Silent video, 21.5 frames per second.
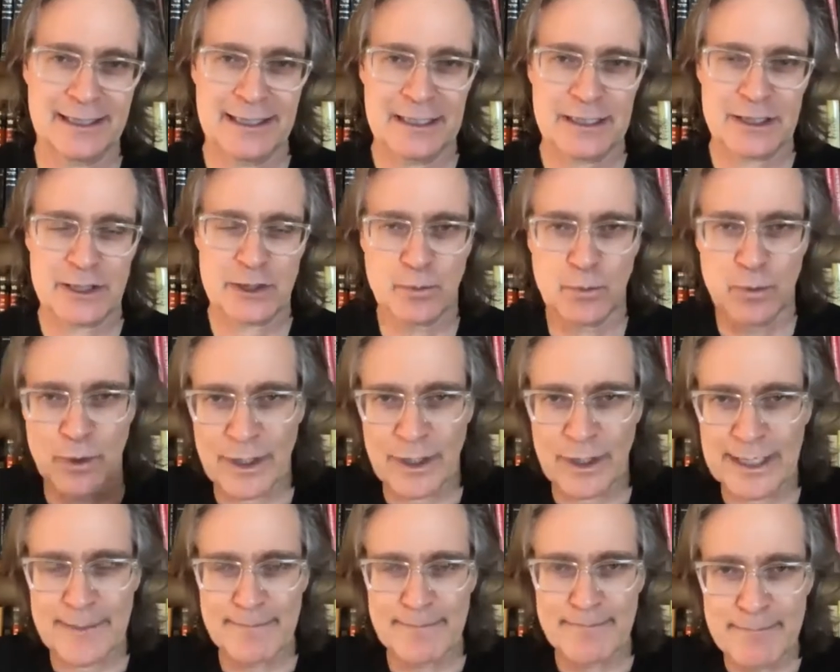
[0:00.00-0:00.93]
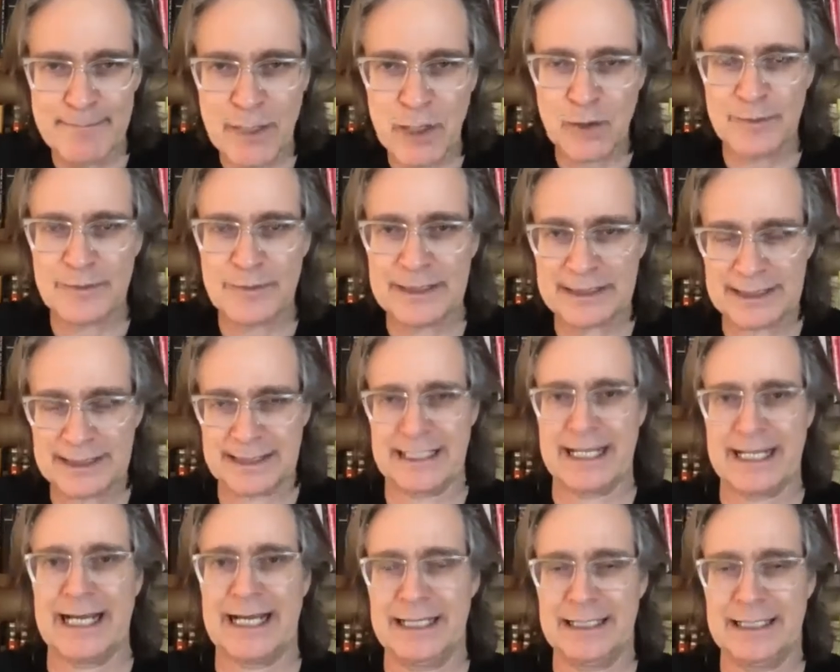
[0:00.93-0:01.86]
So we're at a moment
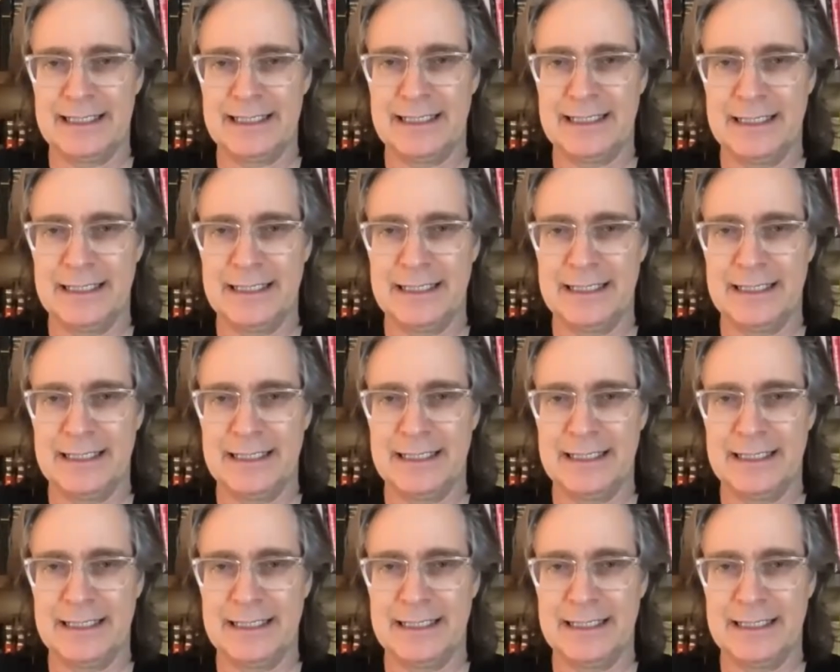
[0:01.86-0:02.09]
today